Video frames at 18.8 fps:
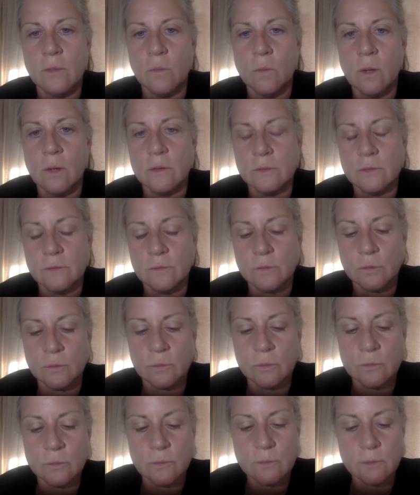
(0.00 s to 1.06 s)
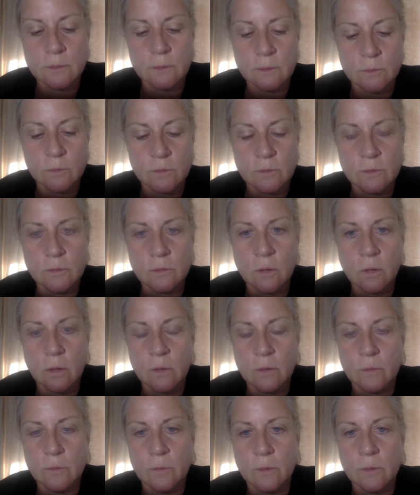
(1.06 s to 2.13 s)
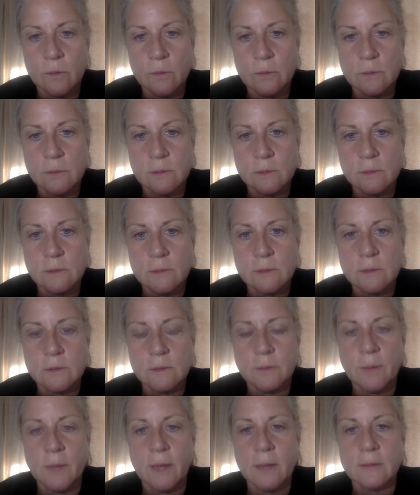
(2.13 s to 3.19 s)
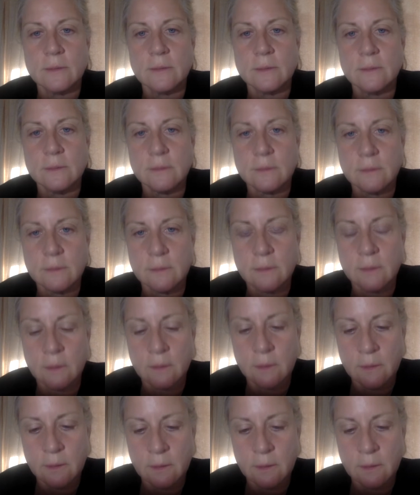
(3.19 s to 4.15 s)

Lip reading: the walls of Jerusalem was along the road to Damascus. And